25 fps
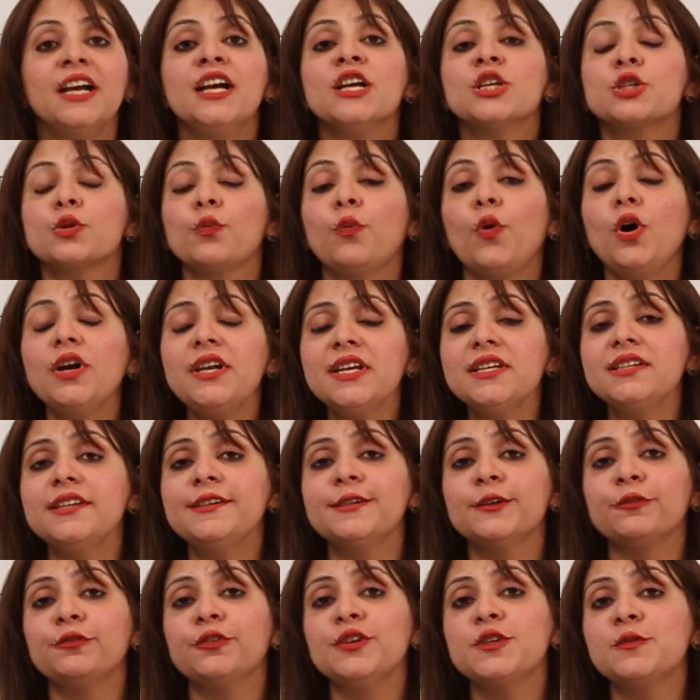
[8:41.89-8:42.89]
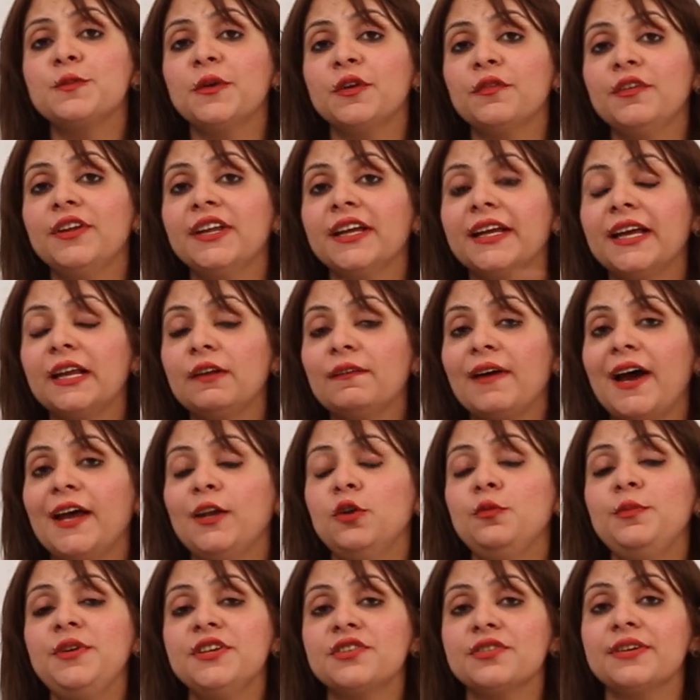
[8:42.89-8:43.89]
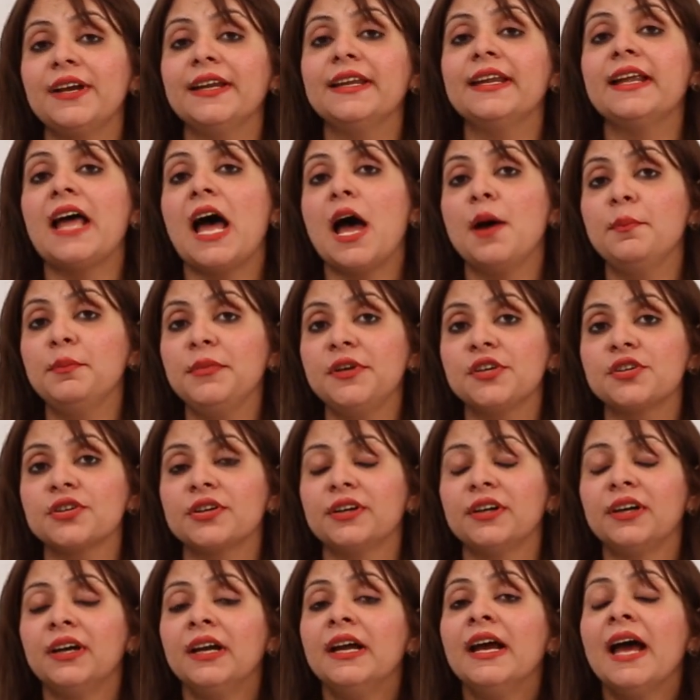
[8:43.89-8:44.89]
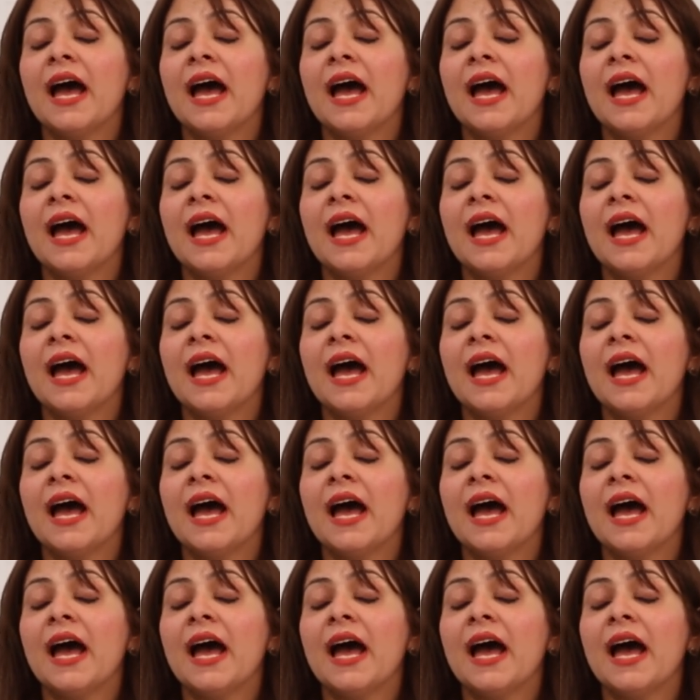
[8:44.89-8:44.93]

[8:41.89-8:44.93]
So what is the difference between the galvanometer and the ammeter?